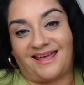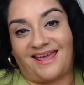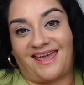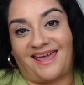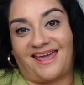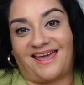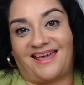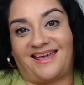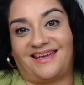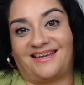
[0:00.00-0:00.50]

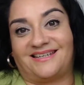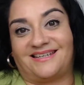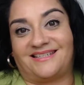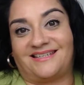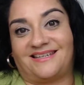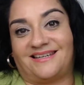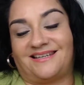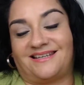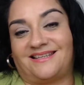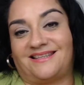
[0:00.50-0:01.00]
And
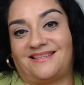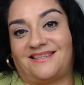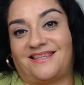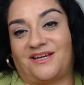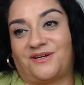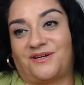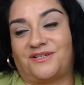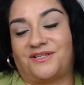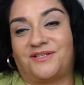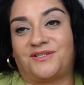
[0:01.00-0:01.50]

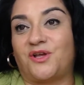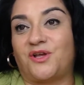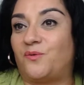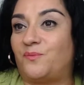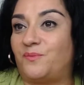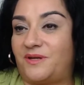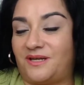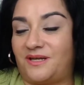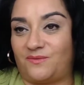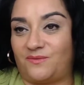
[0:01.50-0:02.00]
there are so
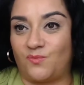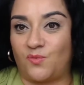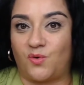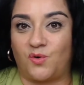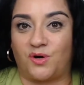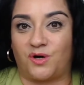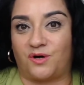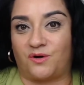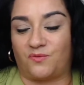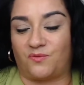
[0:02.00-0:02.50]
many
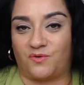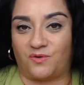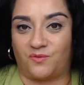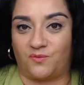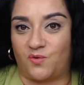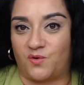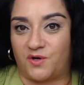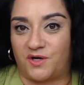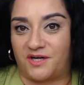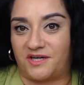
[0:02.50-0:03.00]
more
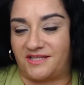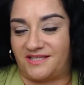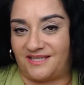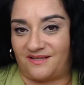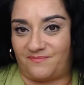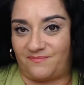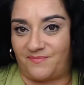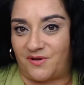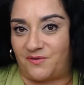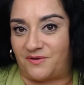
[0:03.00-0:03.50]
rewards
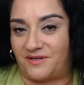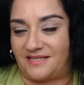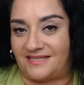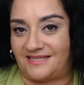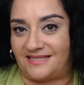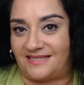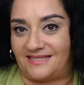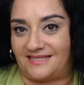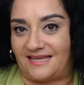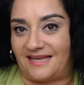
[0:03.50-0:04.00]
and
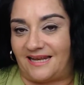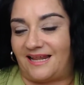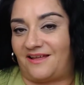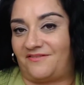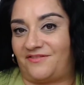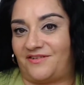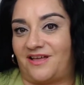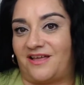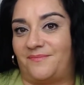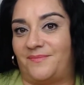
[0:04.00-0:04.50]
bonuses that
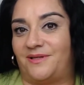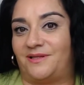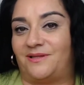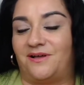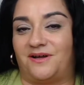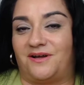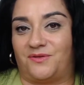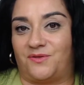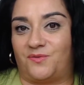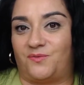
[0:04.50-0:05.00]
have come
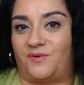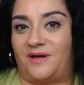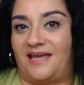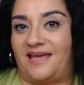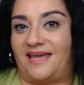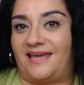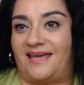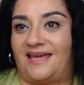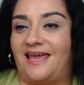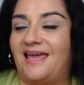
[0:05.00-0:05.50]
along the
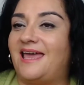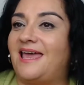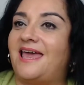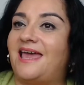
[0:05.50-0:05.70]
way.